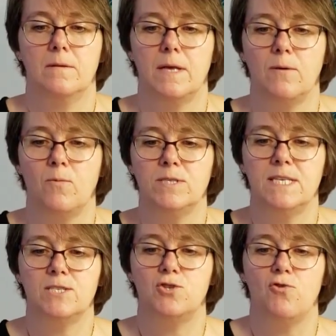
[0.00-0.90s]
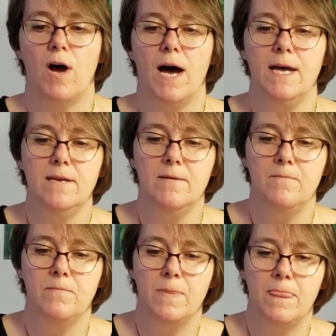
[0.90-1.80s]
like once it's dry,
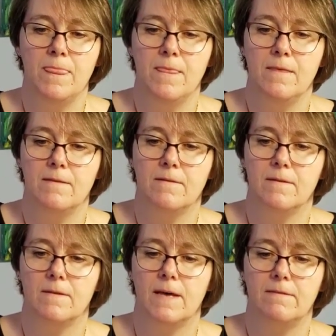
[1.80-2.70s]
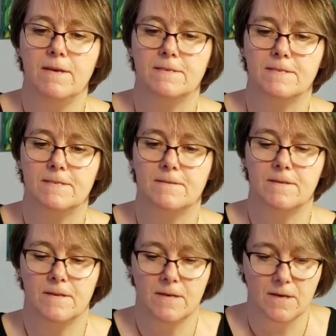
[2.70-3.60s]
like this.
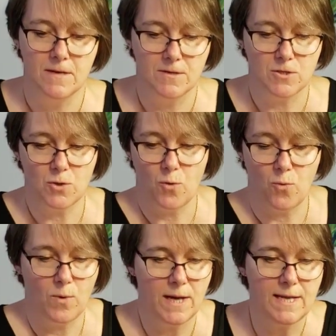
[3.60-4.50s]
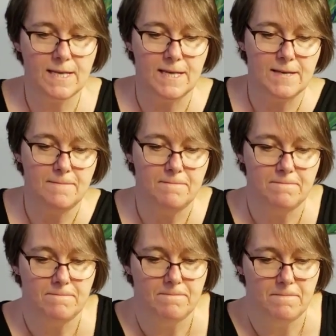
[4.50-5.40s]
So what I did,
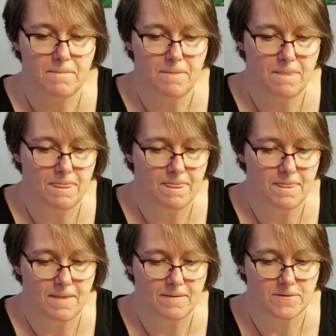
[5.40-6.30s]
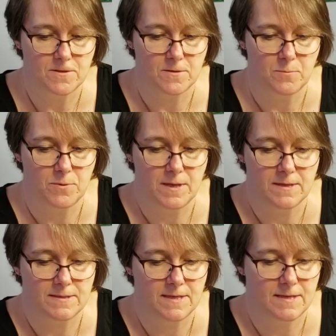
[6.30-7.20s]
just gonna
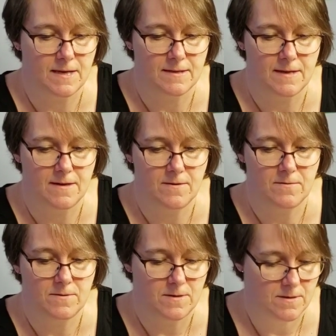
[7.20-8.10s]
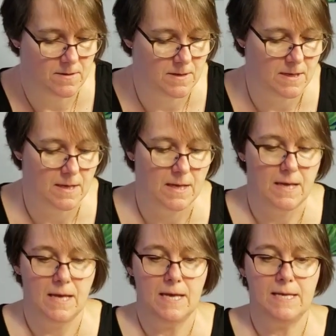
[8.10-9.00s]
set that down,
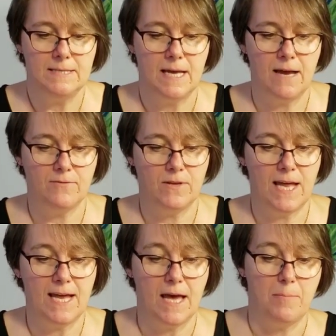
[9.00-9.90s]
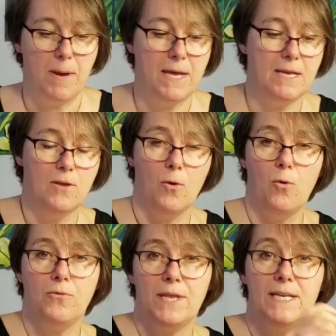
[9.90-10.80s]
is after that I painted the
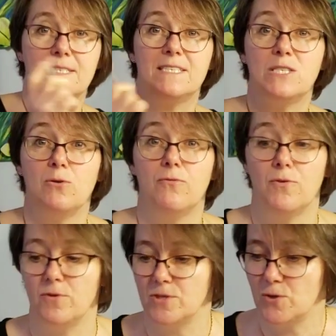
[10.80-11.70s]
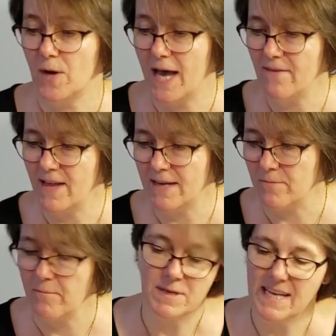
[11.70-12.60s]
whole thing silver. So I have like
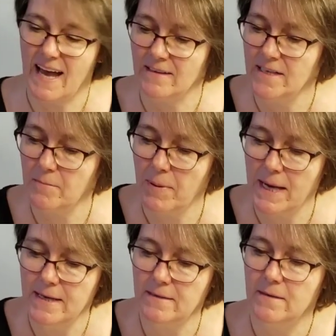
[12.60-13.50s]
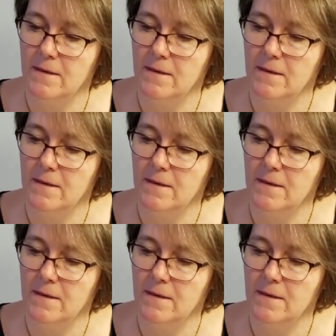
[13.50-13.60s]
metallic paint,